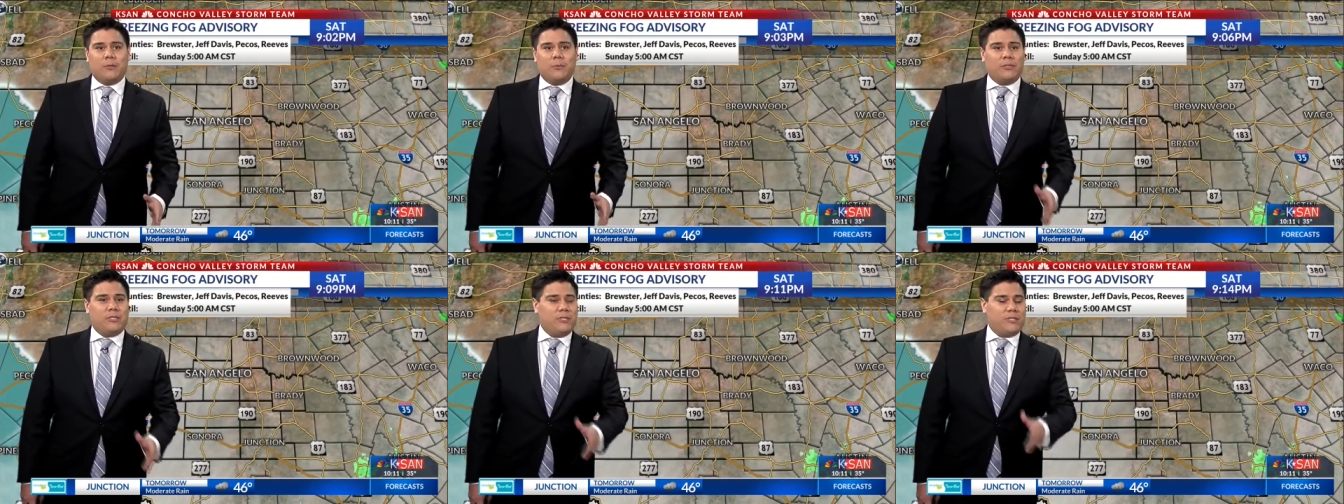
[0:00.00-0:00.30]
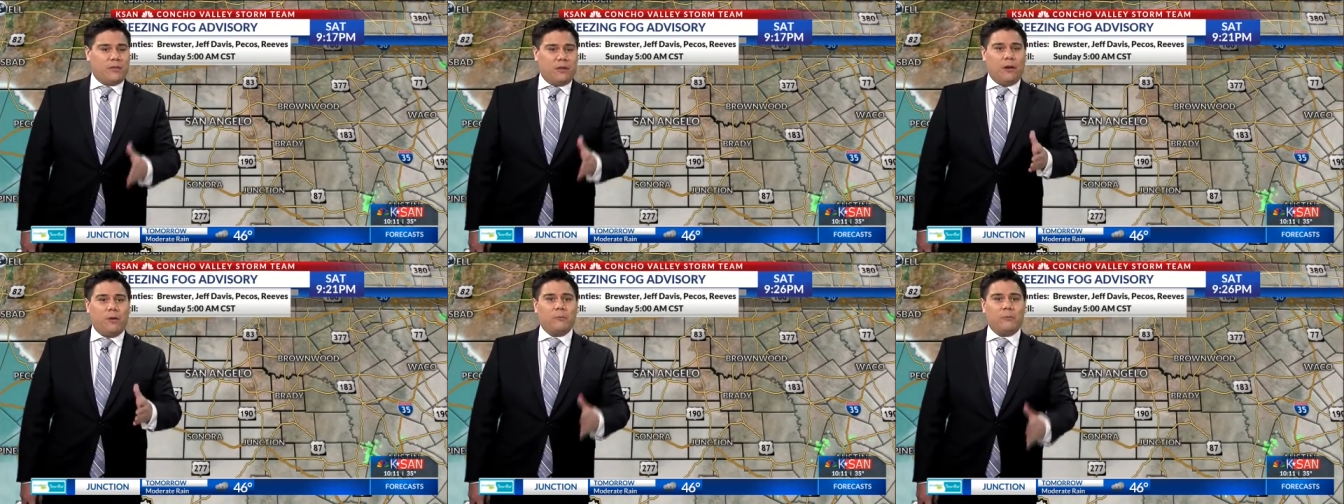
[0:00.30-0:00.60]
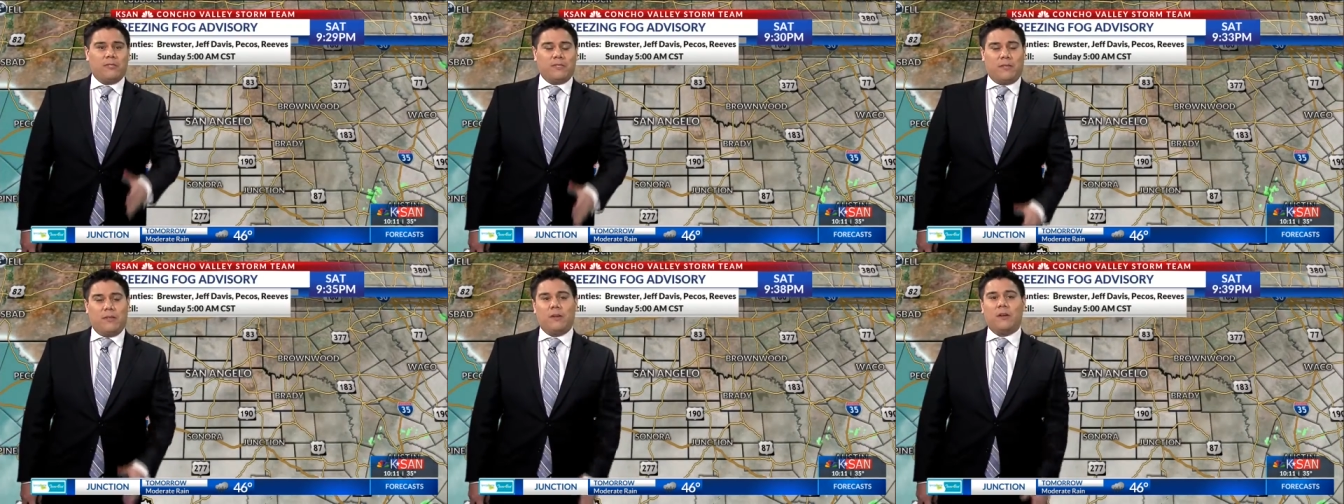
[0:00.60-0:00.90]
so which is
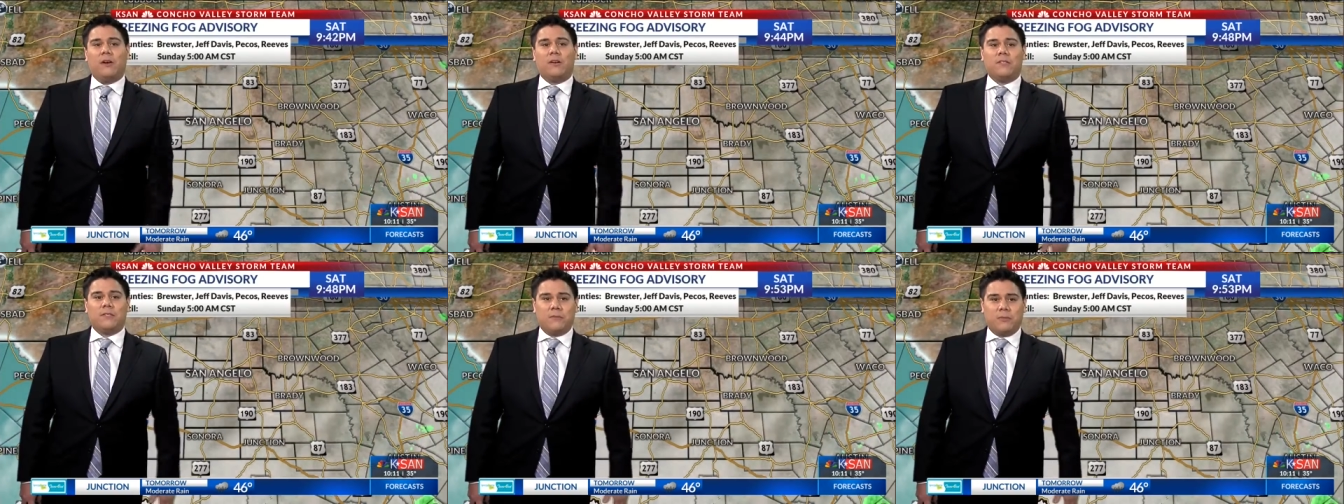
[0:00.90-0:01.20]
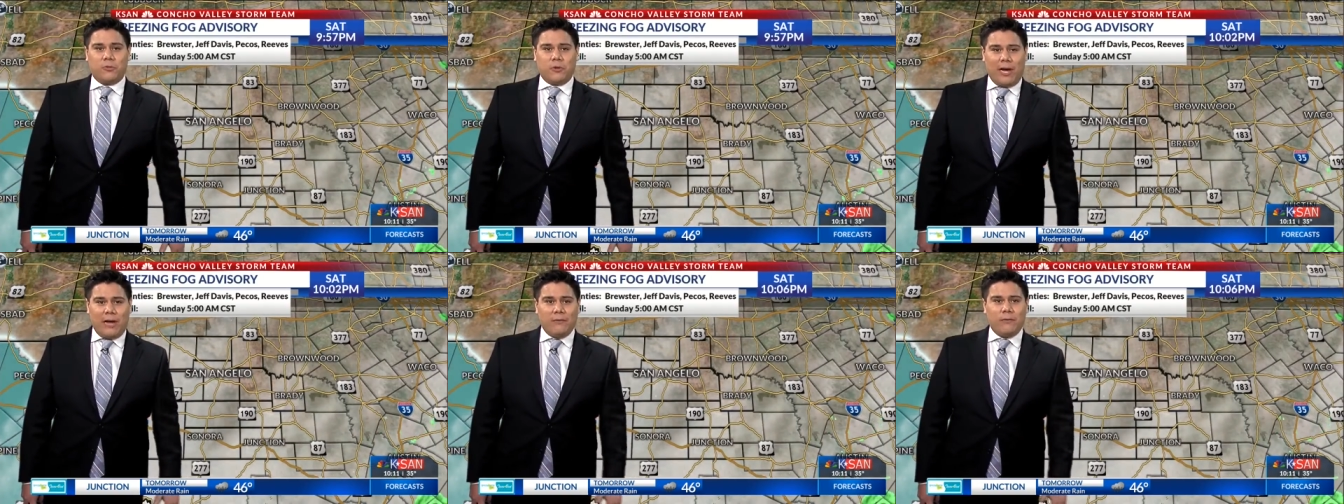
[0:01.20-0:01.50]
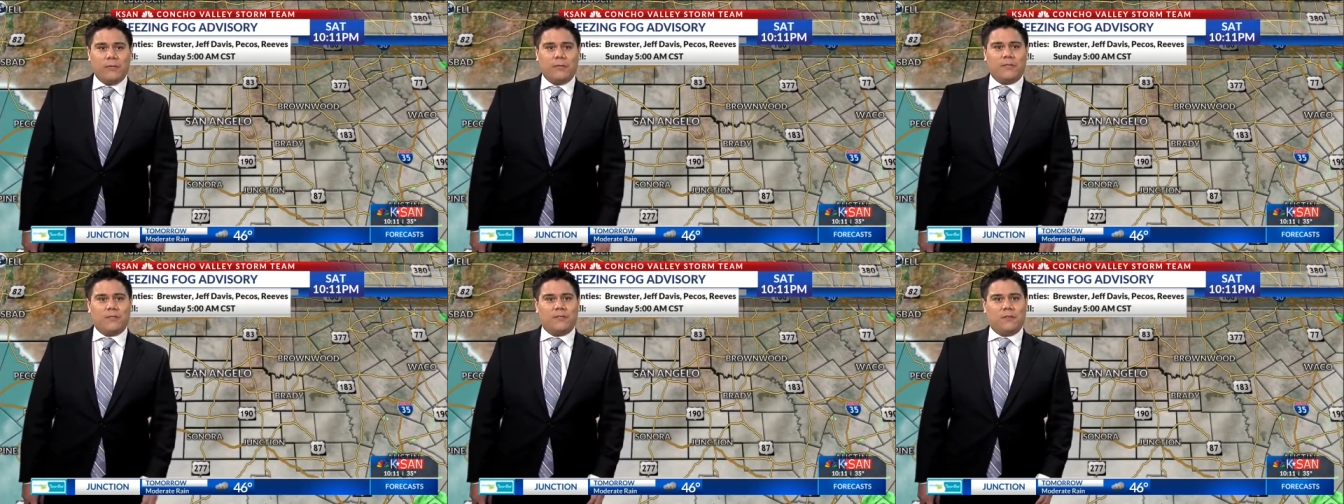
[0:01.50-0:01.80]
called was going to cause some
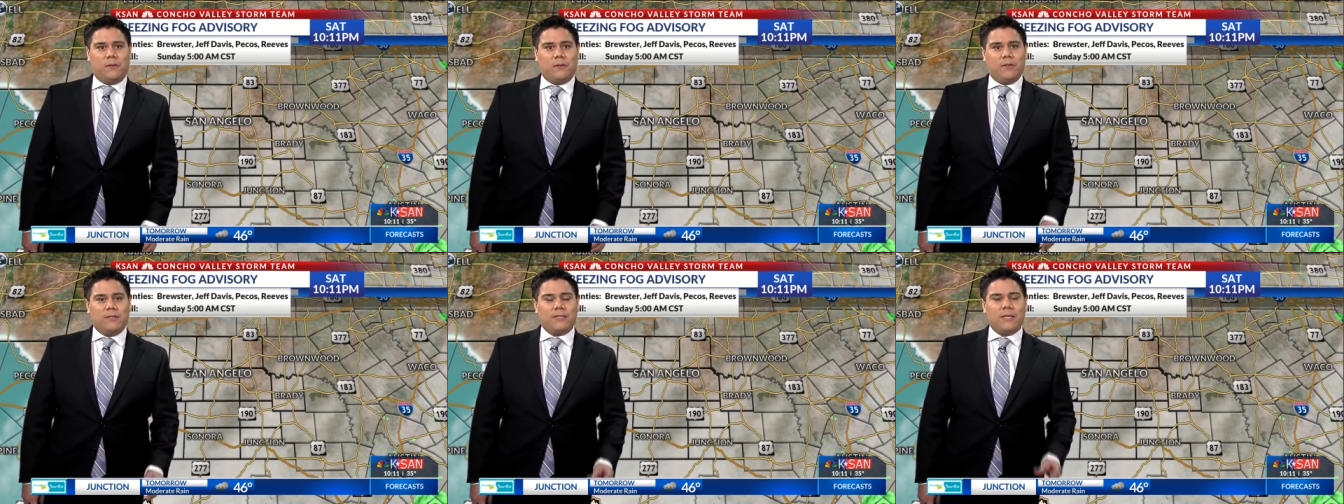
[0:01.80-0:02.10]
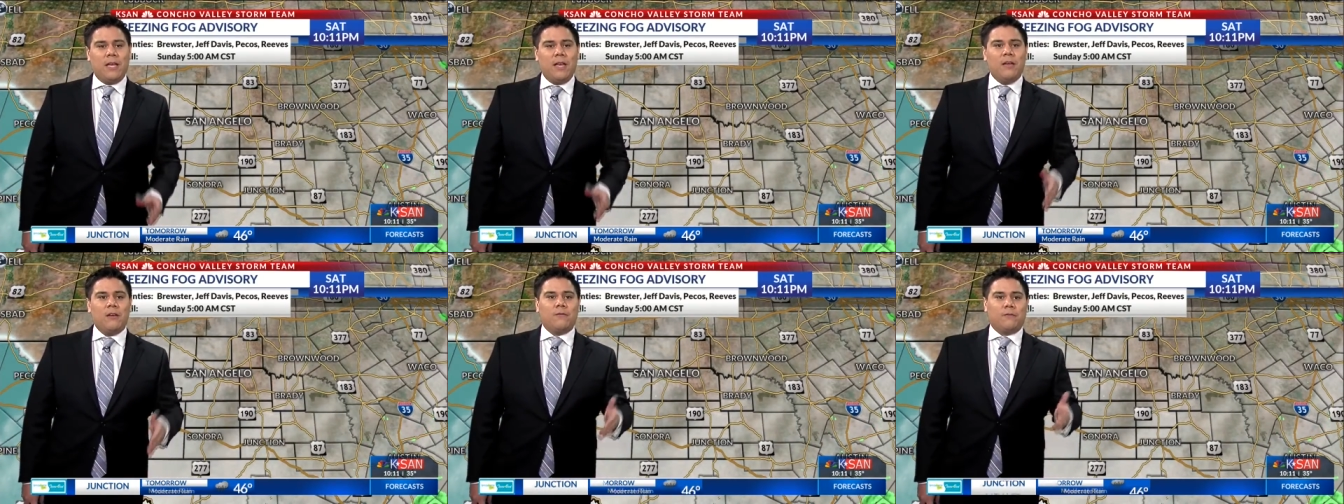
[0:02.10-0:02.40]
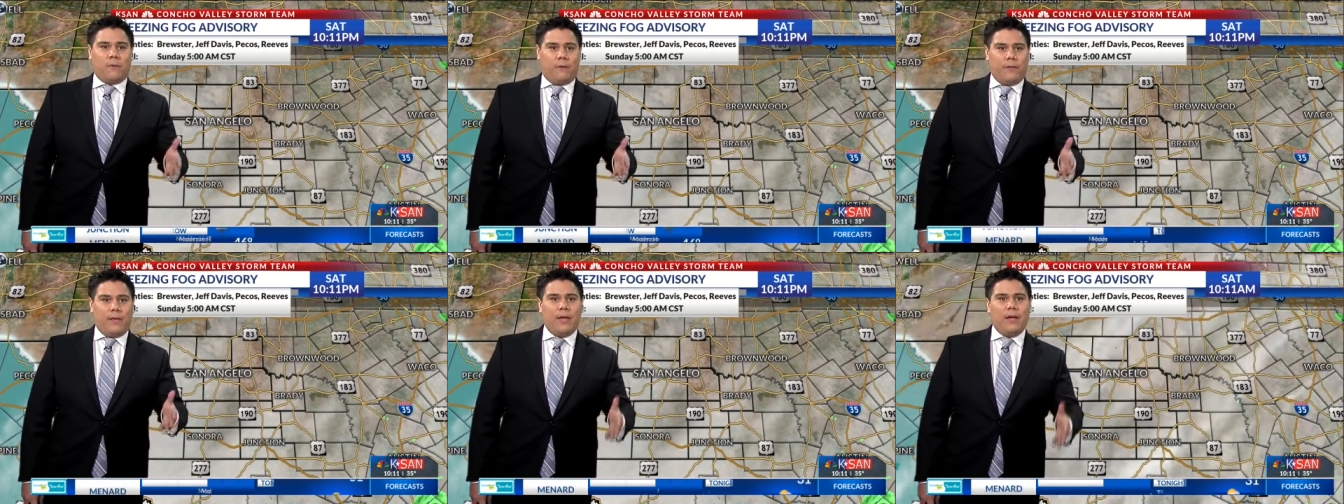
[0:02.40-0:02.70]
travel concerns
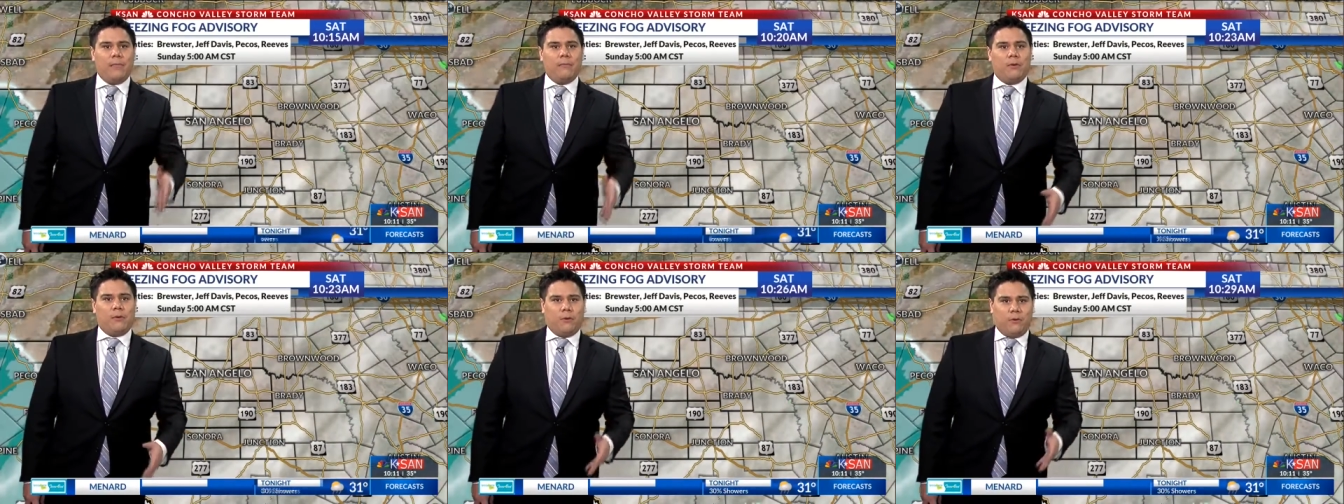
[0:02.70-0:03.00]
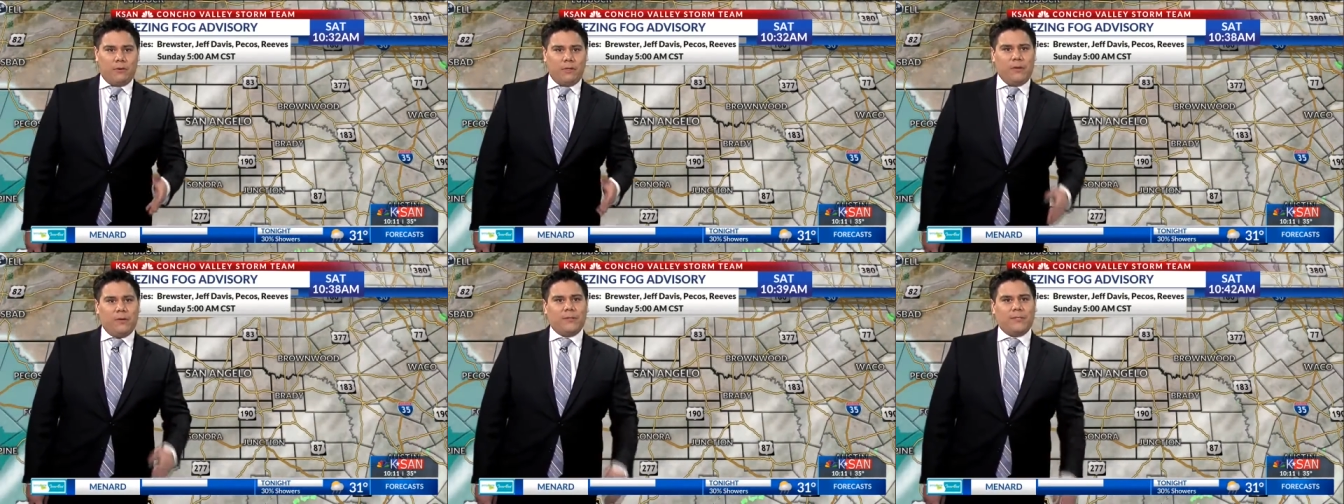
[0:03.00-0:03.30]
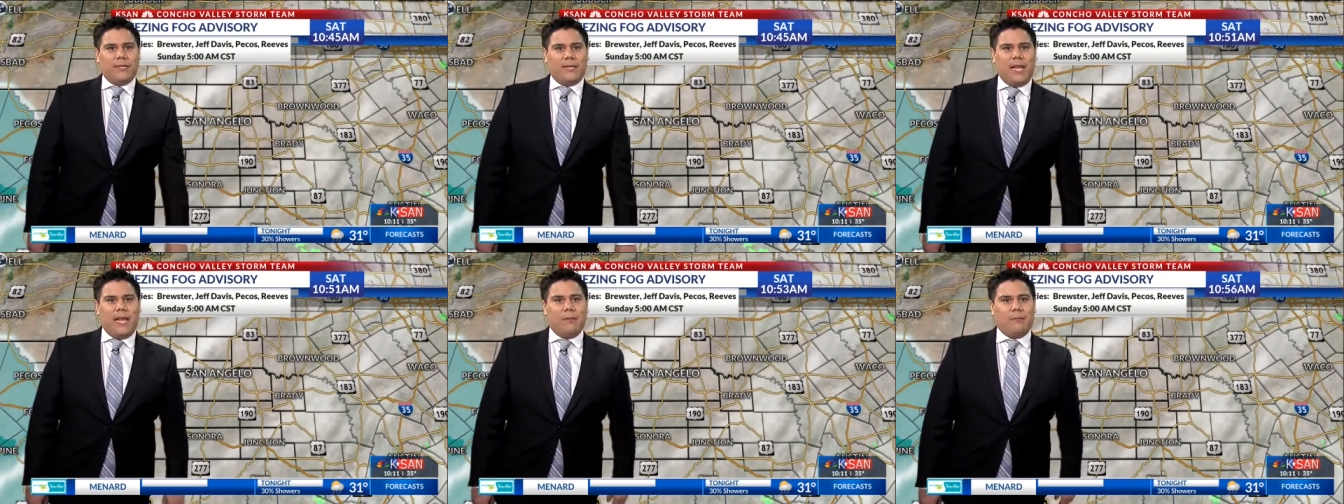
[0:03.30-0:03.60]
for them earlier
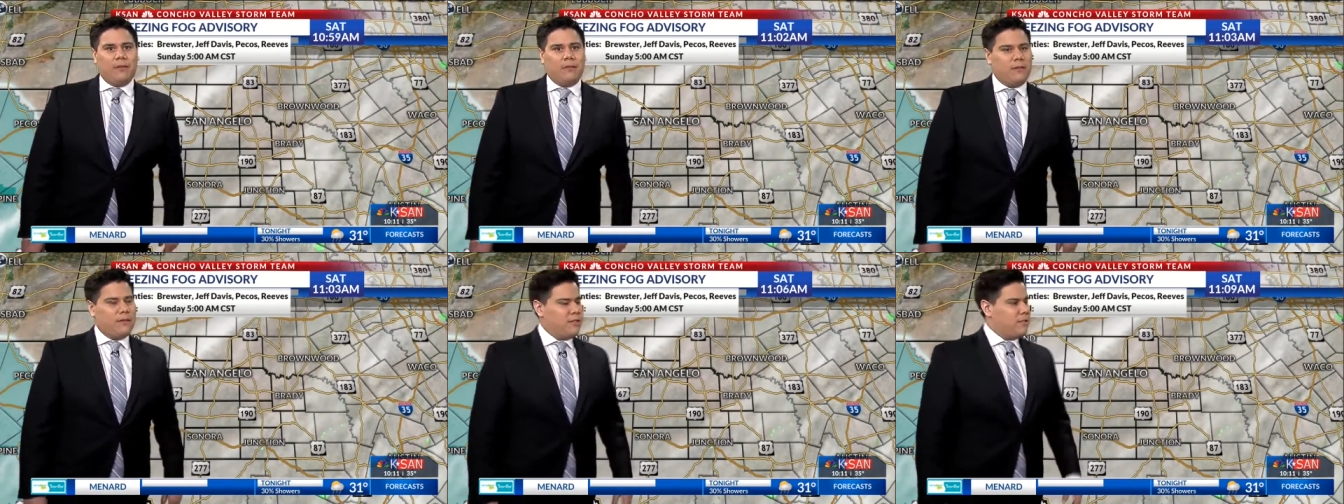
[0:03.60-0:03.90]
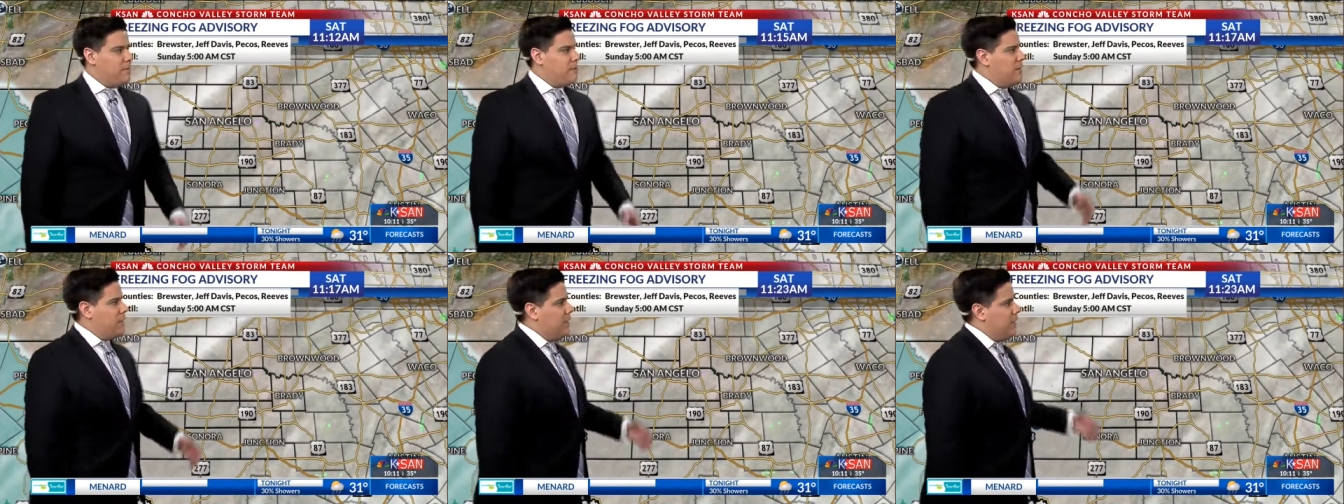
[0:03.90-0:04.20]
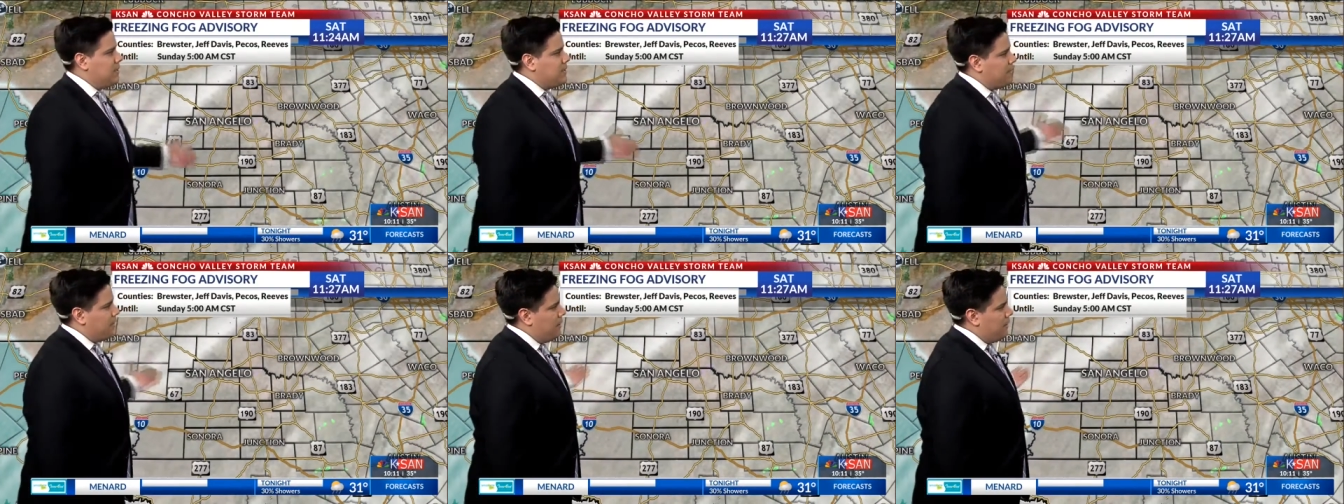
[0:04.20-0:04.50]
today, but looks to me
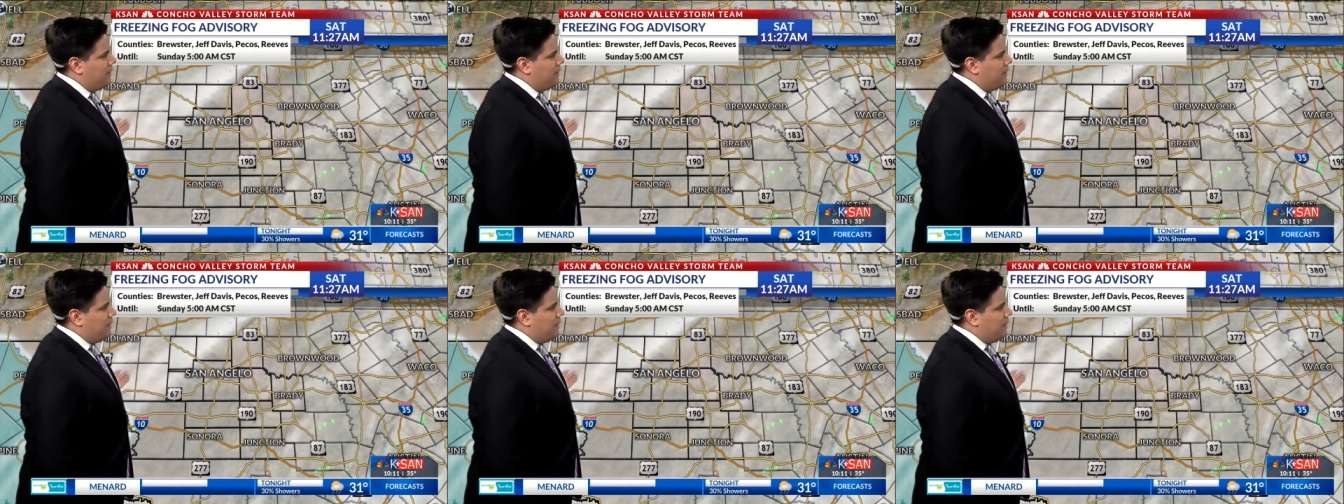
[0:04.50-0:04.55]
us